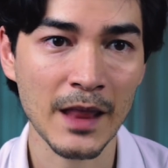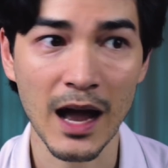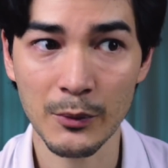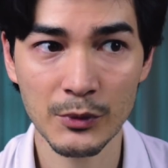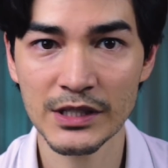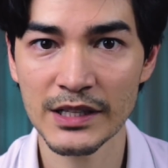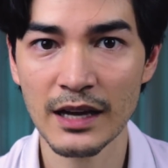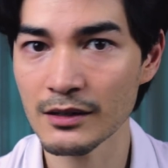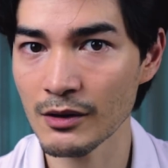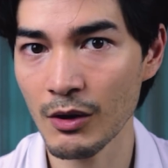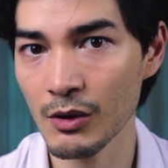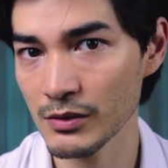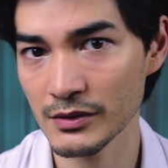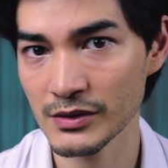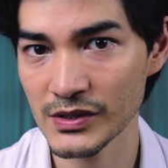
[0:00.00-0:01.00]
I would get
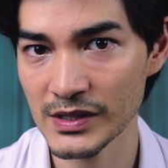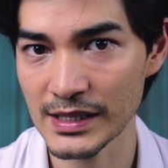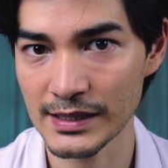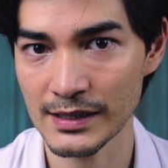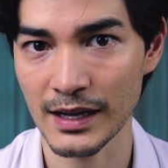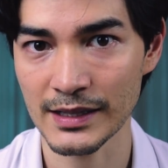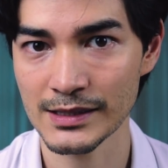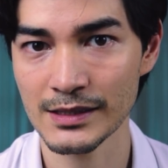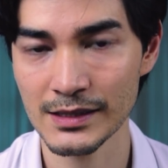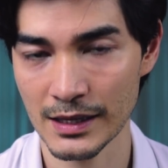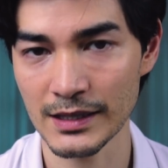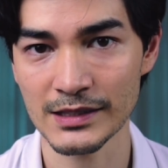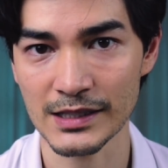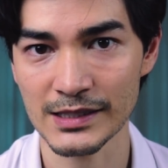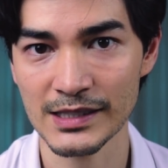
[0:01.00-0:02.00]
all those
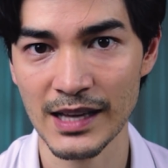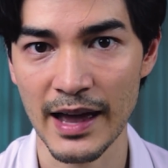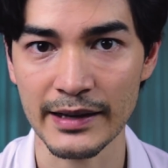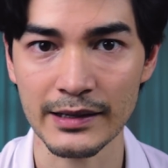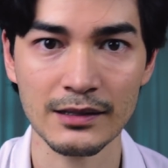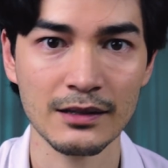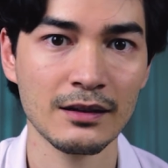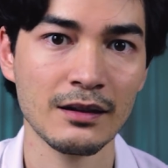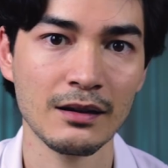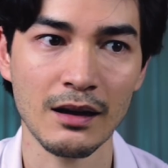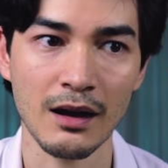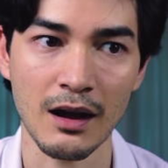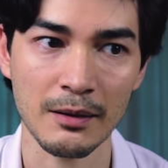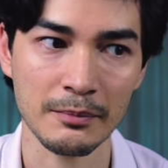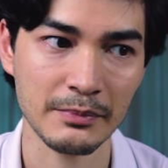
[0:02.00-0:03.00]
things I said,
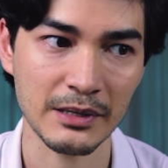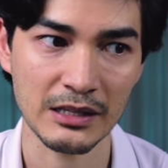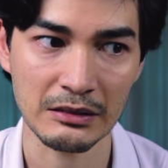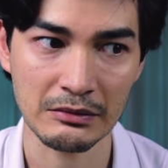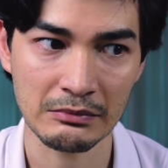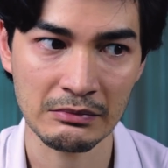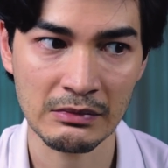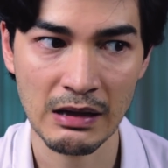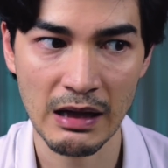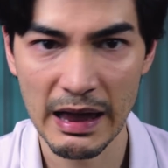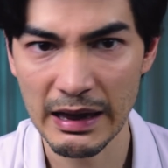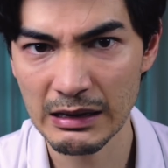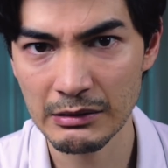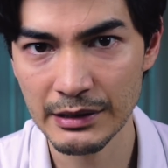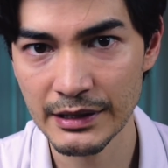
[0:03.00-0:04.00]
being
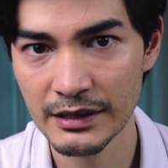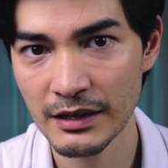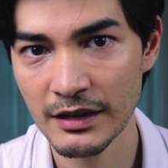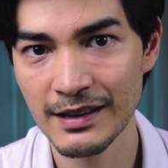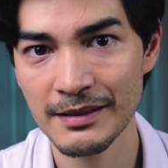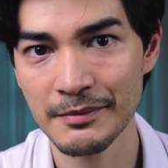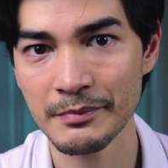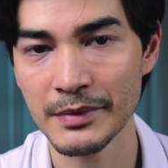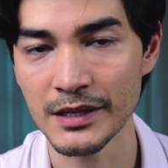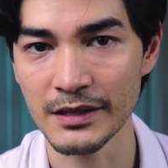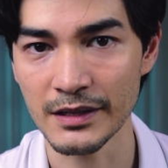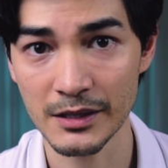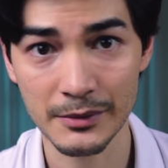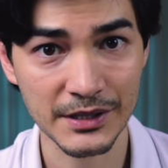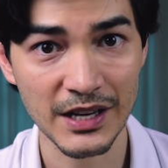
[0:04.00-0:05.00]
angry,
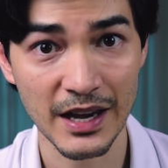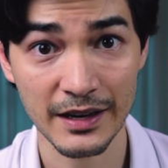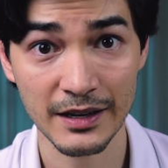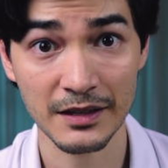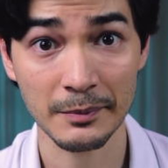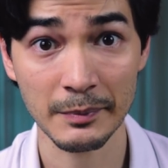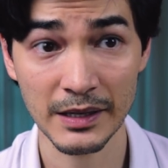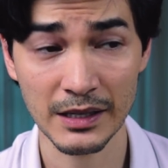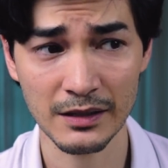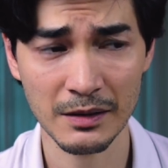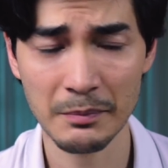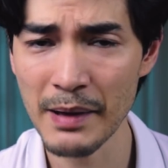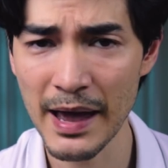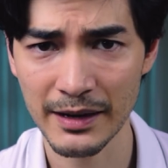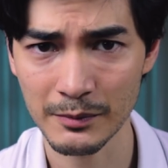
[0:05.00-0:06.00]
being irritated, being in
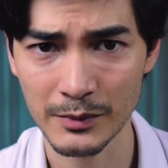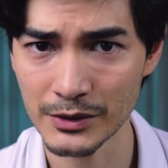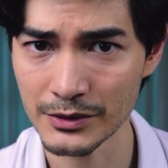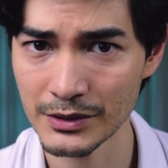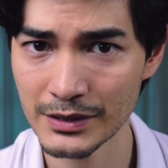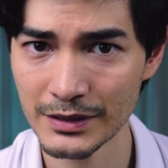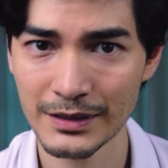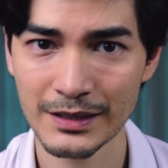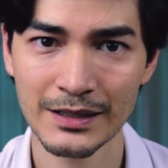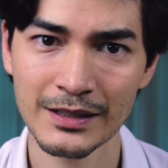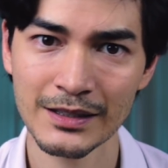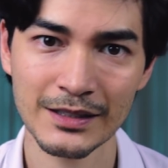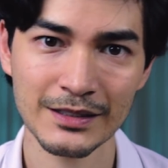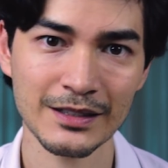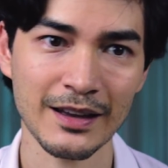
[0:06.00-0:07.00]
a bad mood.
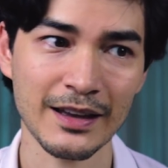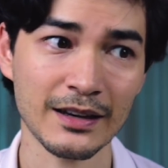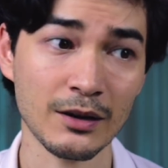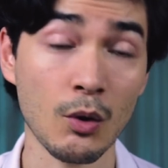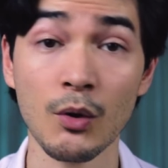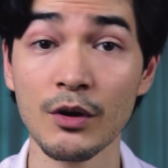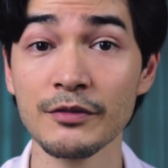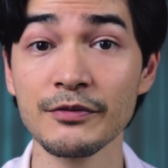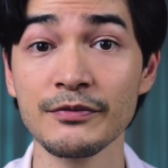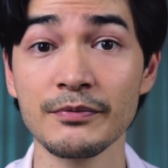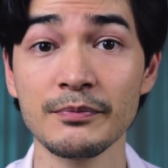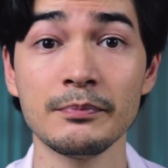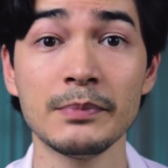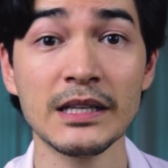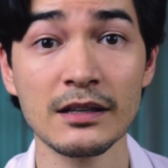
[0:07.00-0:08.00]
Or
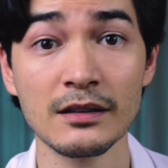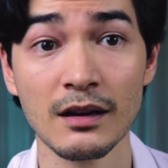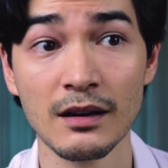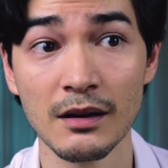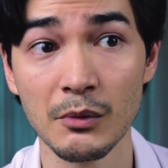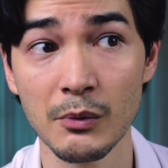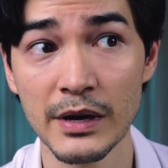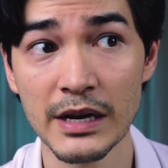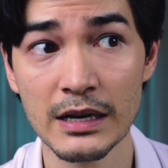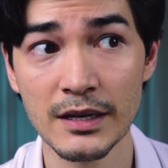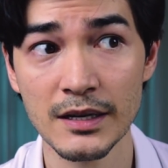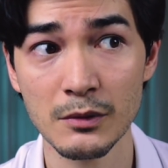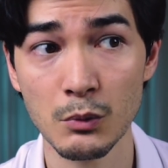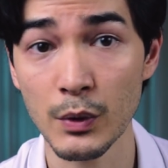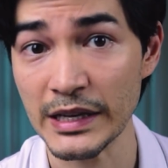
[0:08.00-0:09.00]
being
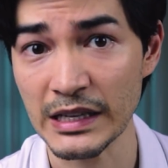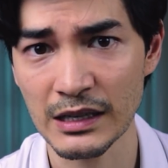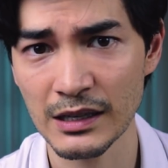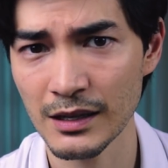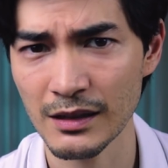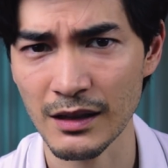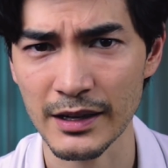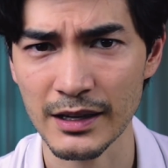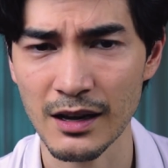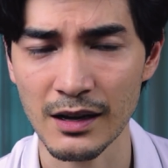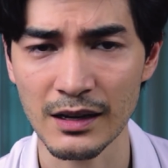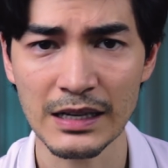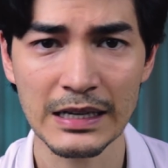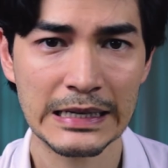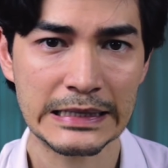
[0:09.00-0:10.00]
really weak, like
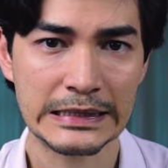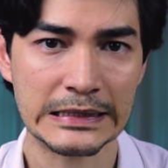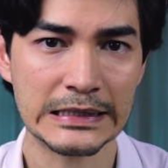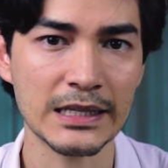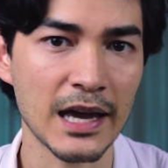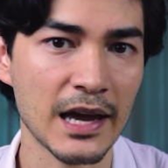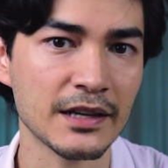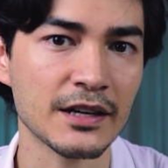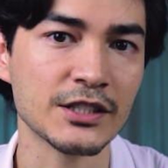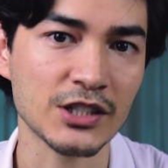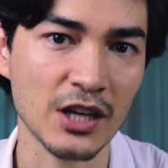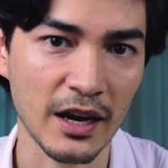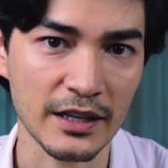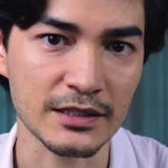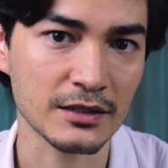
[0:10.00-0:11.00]

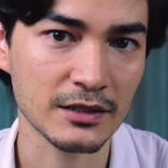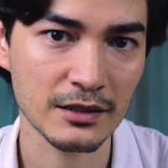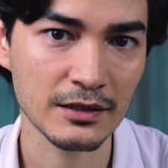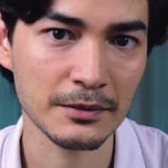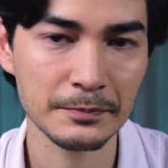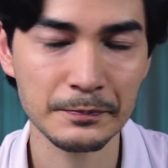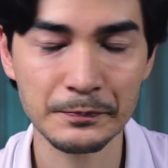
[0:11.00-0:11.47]
de-energized.